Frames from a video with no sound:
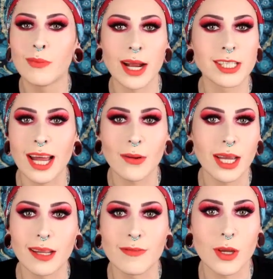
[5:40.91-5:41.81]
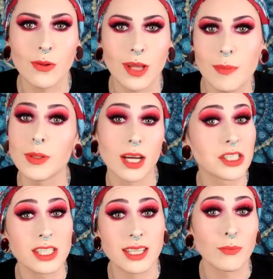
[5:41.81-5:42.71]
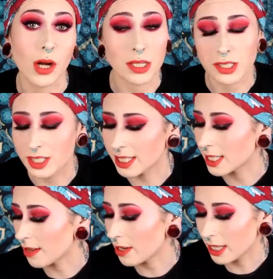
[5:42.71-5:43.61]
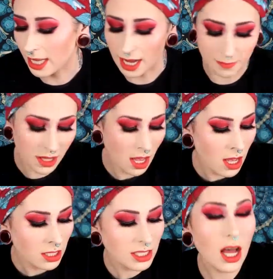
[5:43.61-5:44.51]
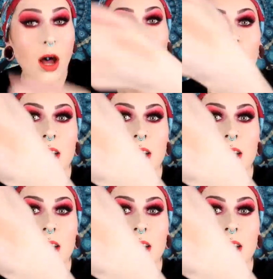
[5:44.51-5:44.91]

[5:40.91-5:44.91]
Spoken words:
branching out and get a few like blushes and bronzers and stuff like that. So